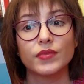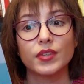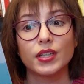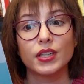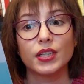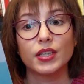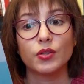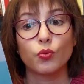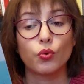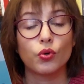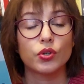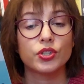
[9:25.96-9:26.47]

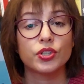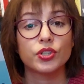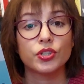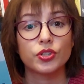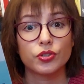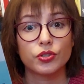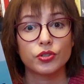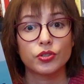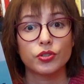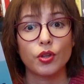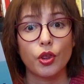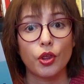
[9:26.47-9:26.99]

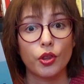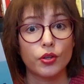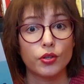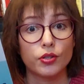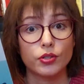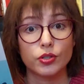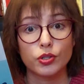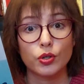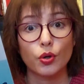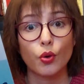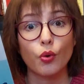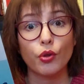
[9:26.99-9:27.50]
was
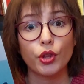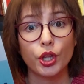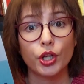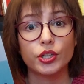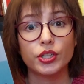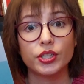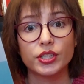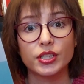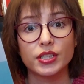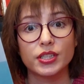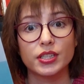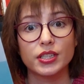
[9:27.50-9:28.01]
so
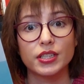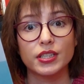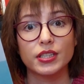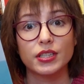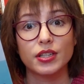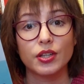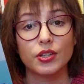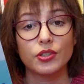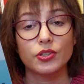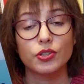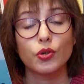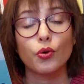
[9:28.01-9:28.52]
thirsty
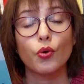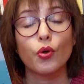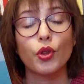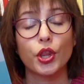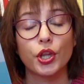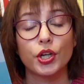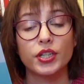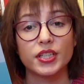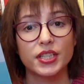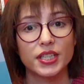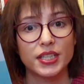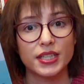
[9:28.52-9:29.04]

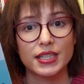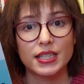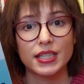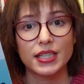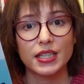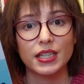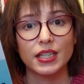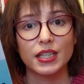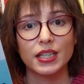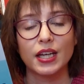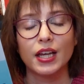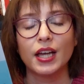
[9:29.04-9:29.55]

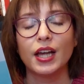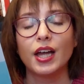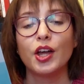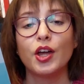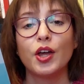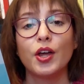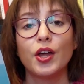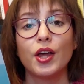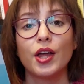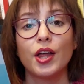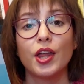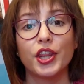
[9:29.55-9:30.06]

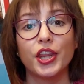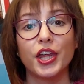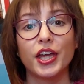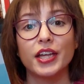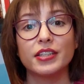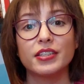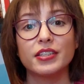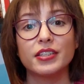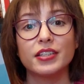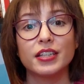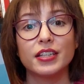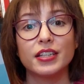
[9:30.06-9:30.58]

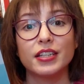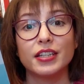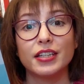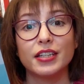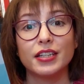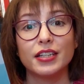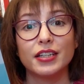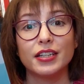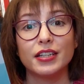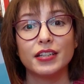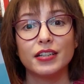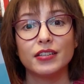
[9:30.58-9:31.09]
that
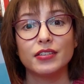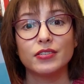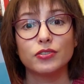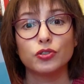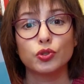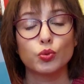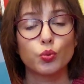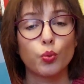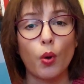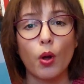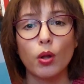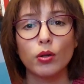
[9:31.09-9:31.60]
he
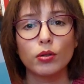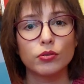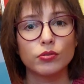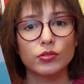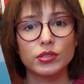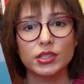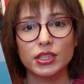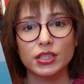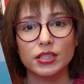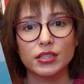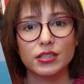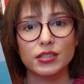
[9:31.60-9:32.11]
swallowed
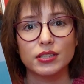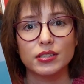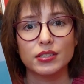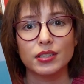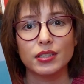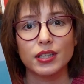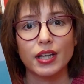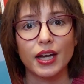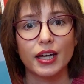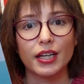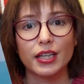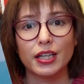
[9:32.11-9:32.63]
it
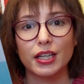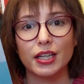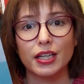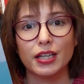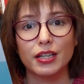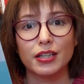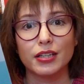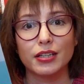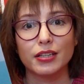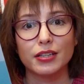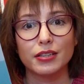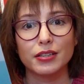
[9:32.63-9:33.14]
like in
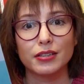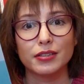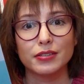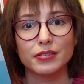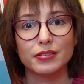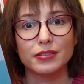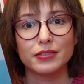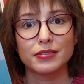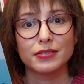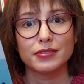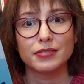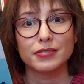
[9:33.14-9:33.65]

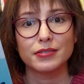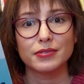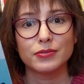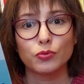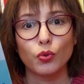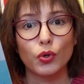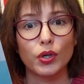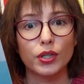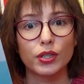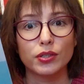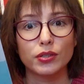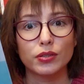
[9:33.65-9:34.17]

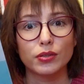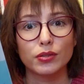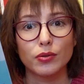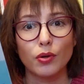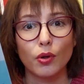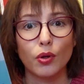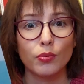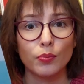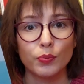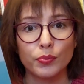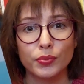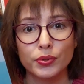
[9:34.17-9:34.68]
one
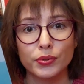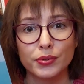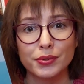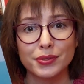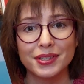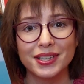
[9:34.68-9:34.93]
gulp.